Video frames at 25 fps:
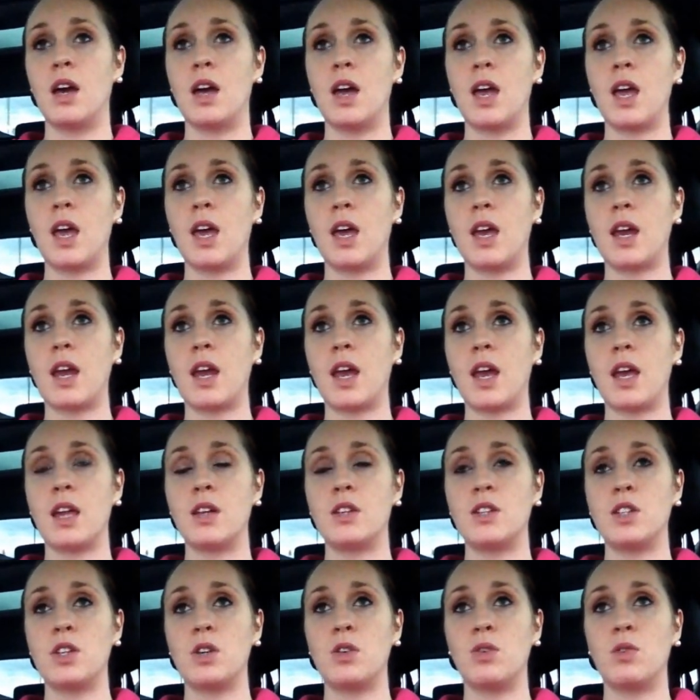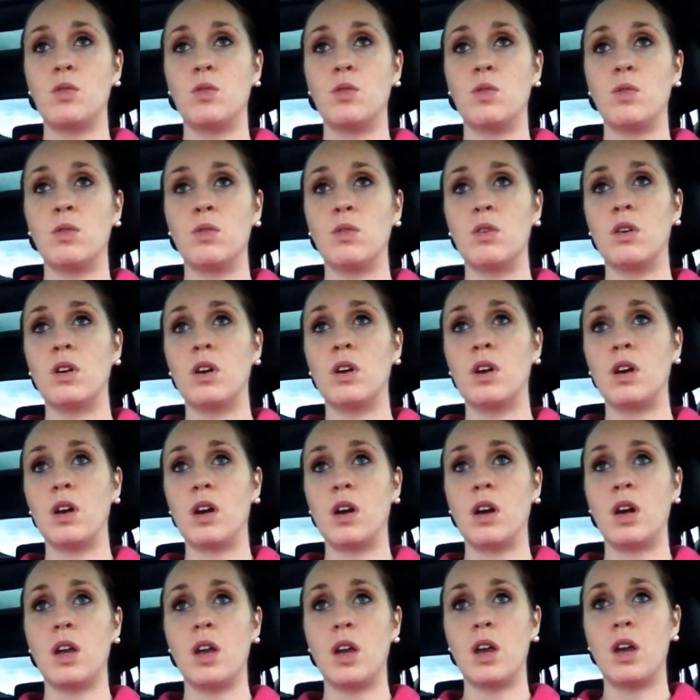And I do,
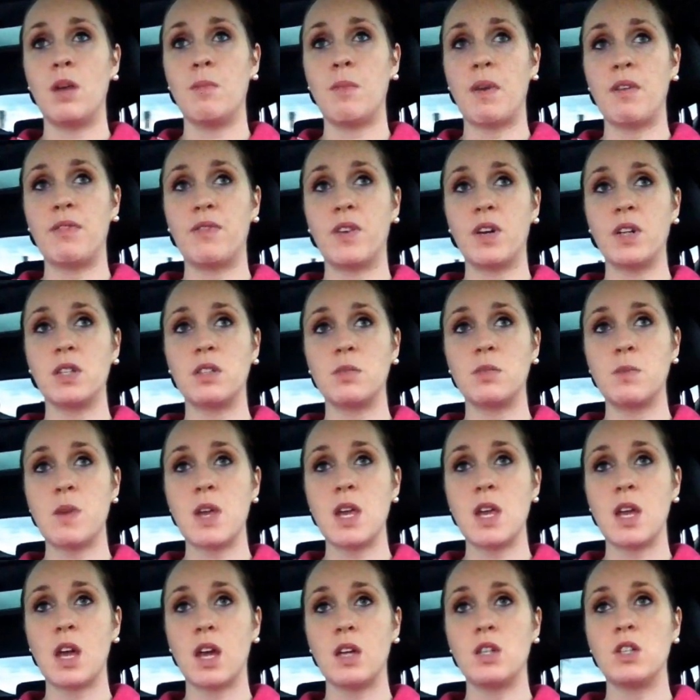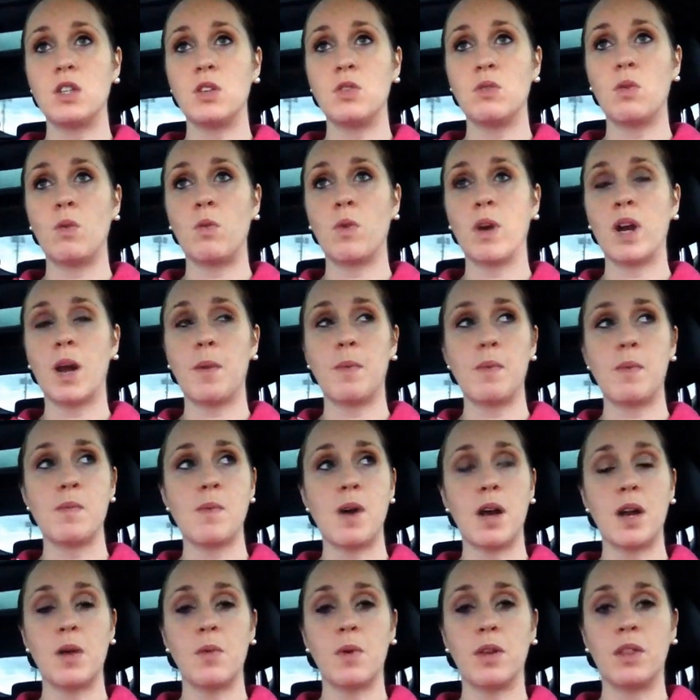in my first week, I do one upper
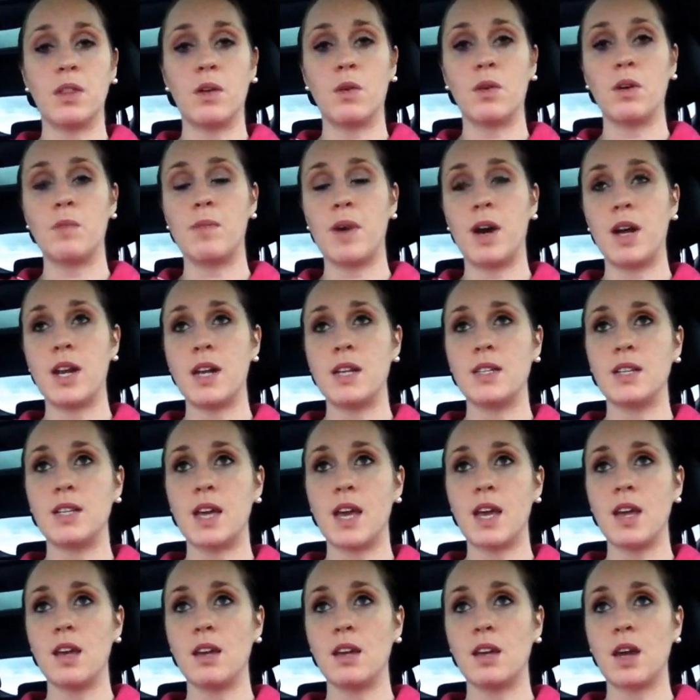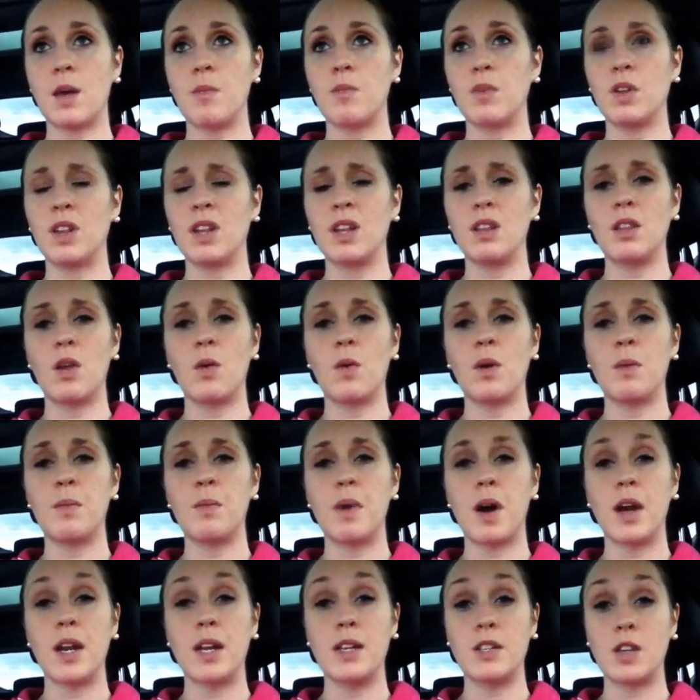body, one lower body day. I'm really lower
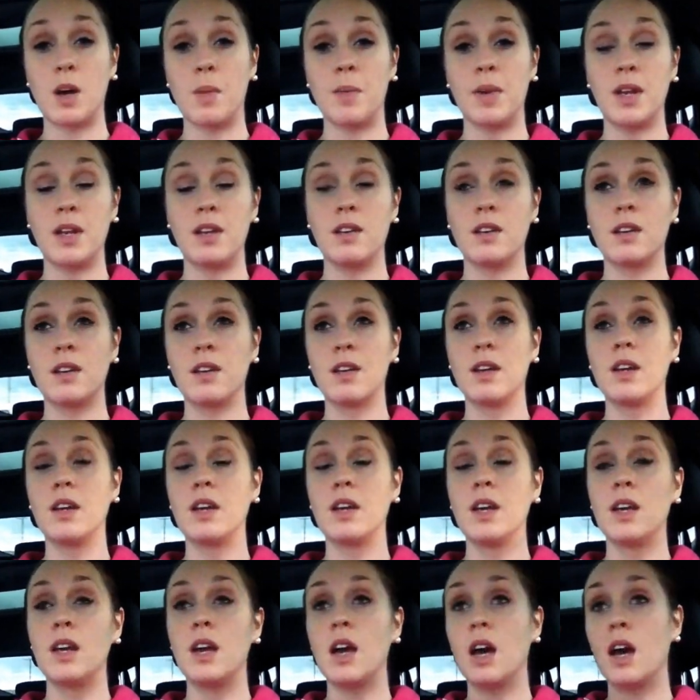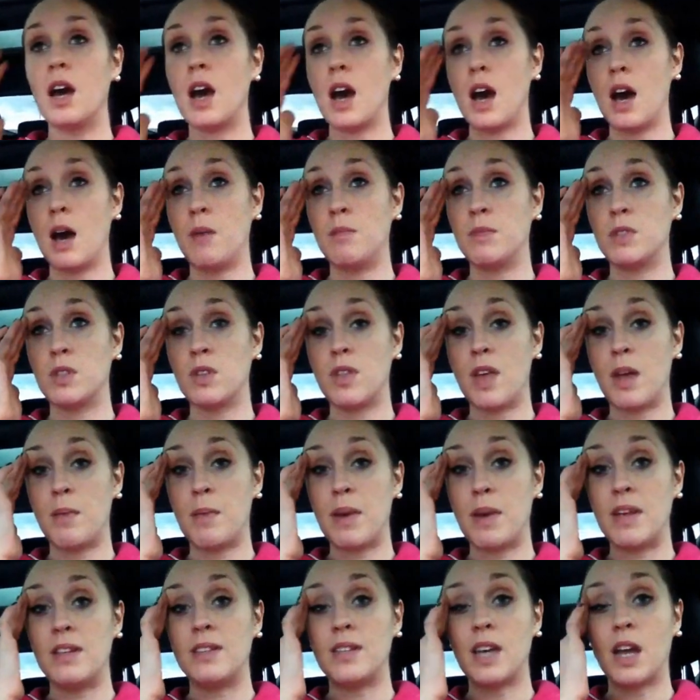body dominant. Um, so then
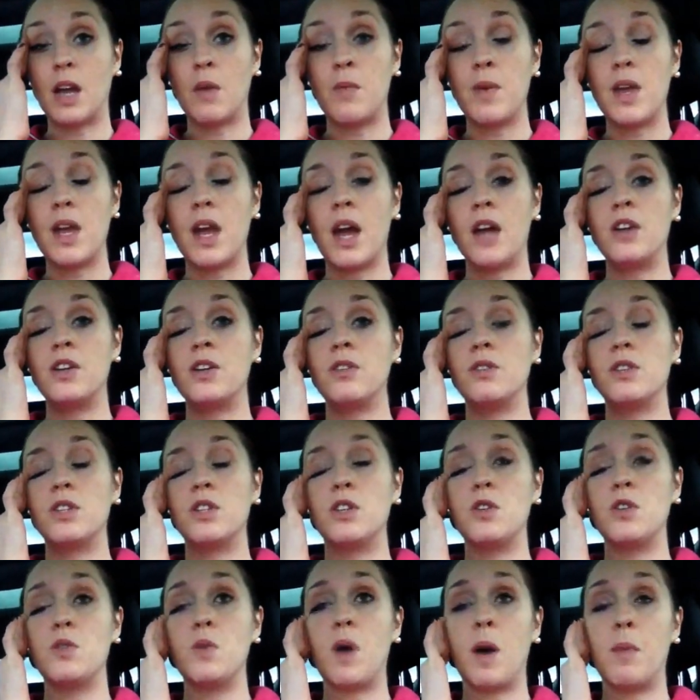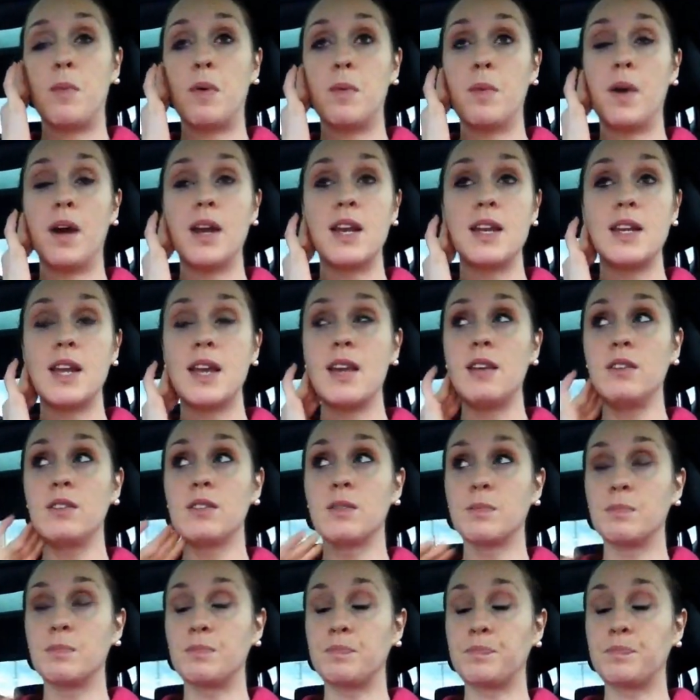my second week, I do two upper body days.